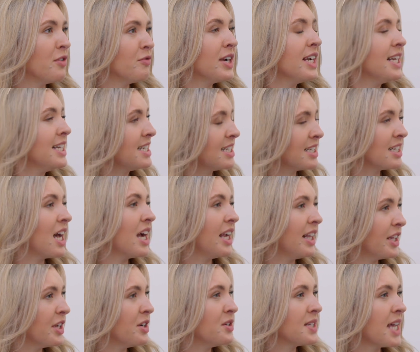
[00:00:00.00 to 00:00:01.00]
really
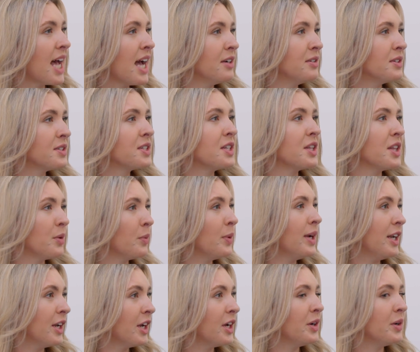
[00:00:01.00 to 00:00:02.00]
design those out so that
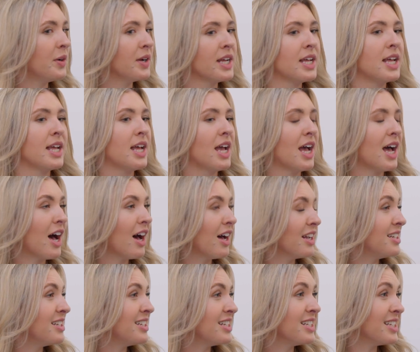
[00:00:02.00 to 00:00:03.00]
we know
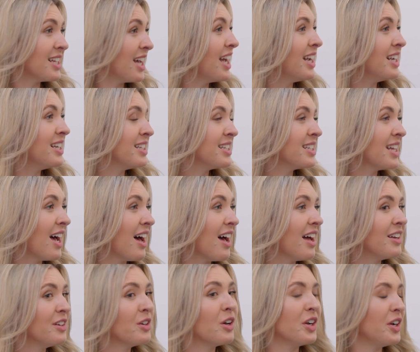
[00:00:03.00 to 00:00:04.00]
our designs
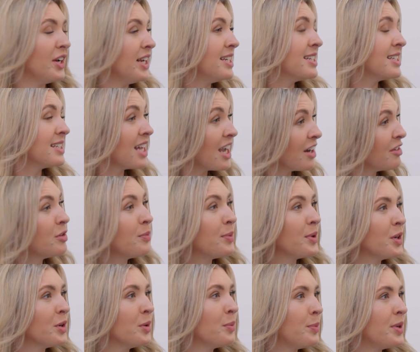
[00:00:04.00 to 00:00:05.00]
are not only
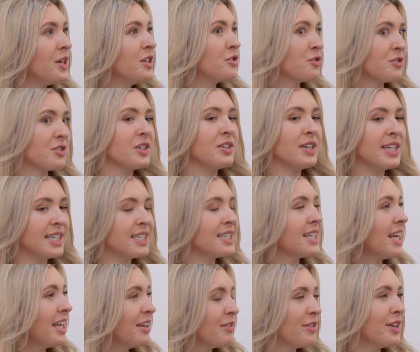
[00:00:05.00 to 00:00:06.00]
desirable, but truly
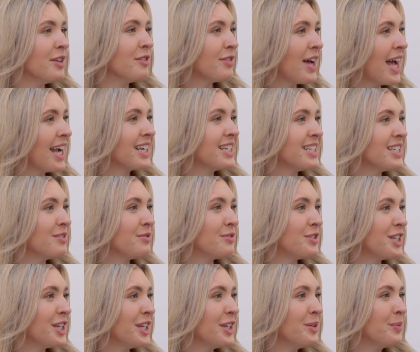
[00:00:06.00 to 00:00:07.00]
safe and effective
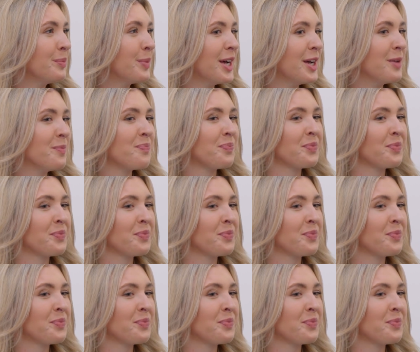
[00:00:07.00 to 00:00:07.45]
too. But